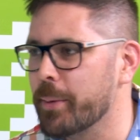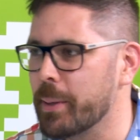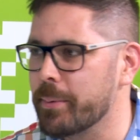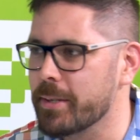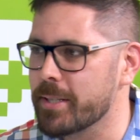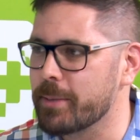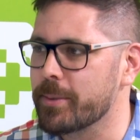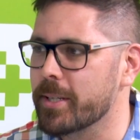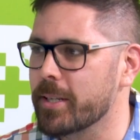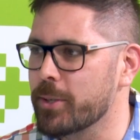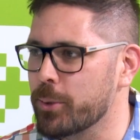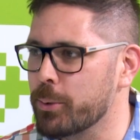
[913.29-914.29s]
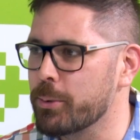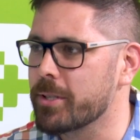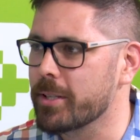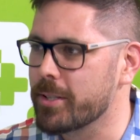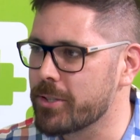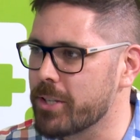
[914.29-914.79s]
maybe seem to get
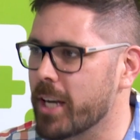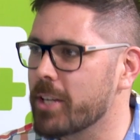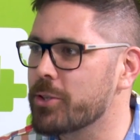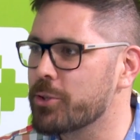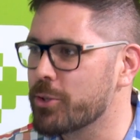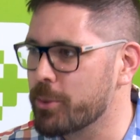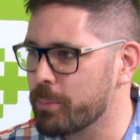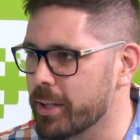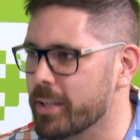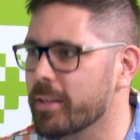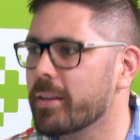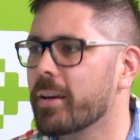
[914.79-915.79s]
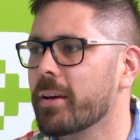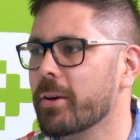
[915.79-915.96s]
used interchangeably